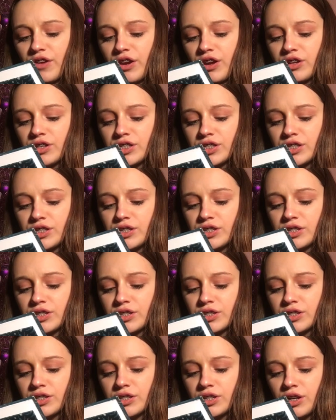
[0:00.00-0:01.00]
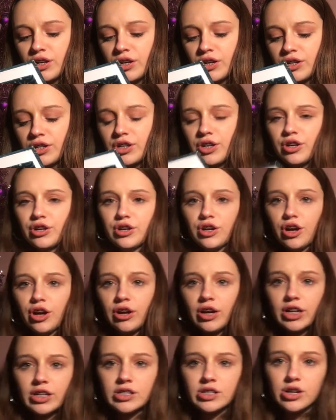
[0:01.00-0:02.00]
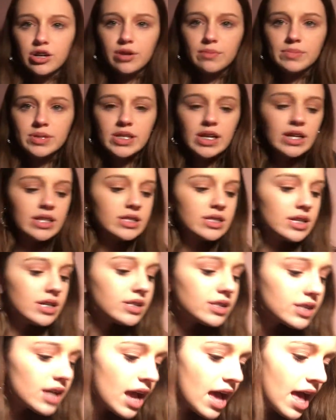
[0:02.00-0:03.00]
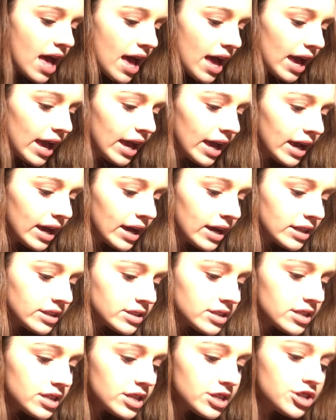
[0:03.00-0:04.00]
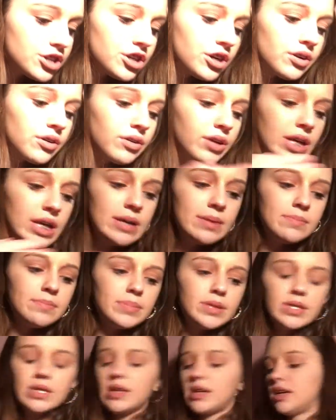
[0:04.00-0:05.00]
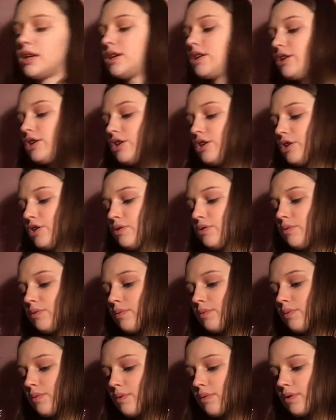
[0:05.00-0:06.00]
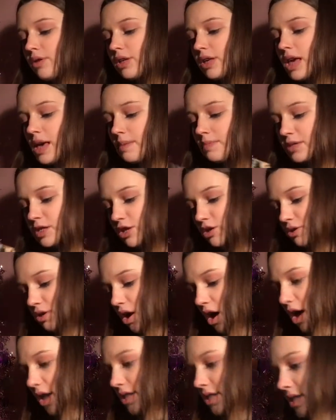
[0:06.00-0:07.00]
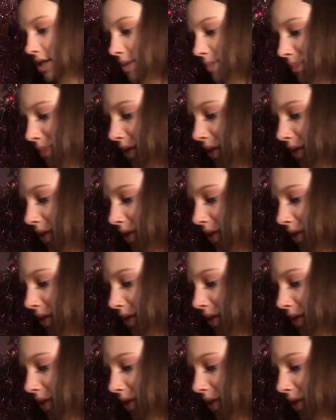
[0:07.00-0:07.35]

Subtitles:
your current circumstances, and this journal keeps your thoughts.